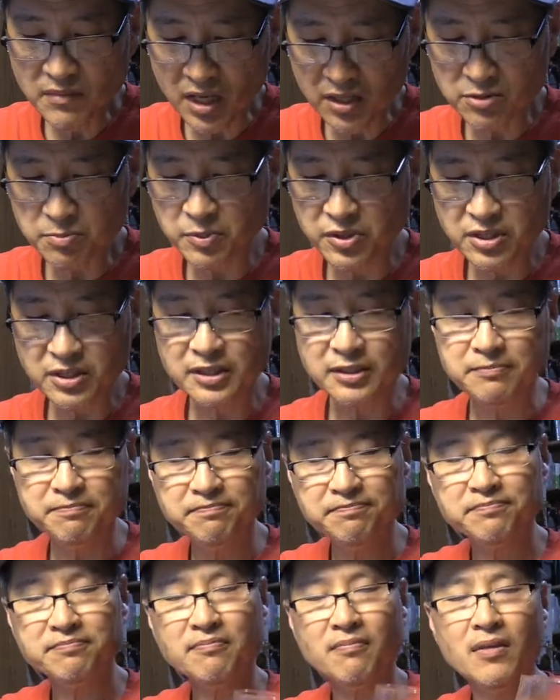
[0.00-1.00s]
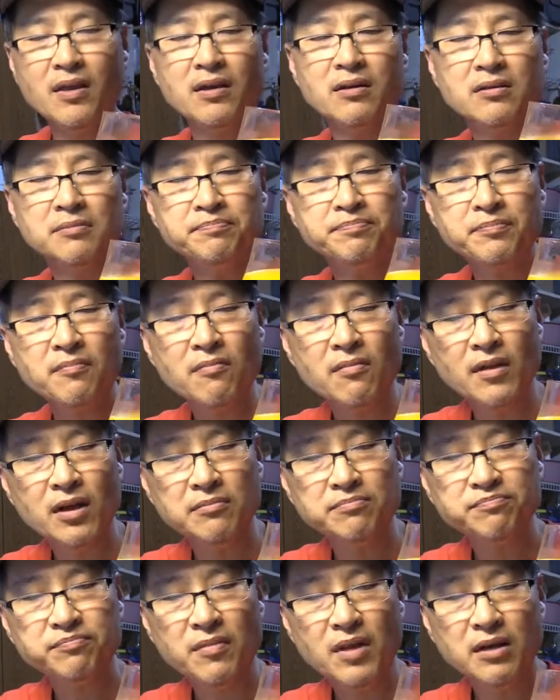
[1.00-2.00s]
was pretty good.
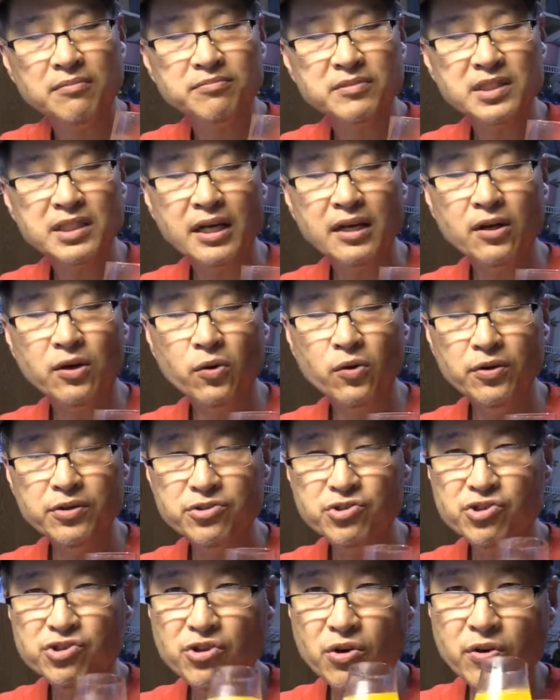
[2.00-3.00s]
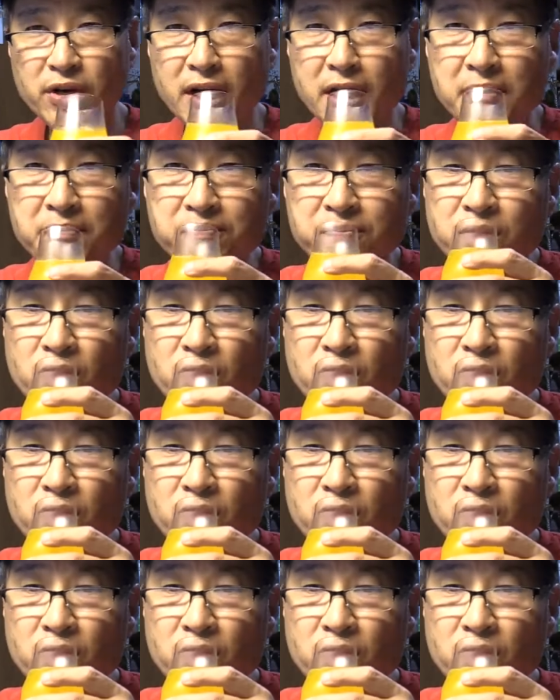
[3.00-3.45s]
It's like orange soda.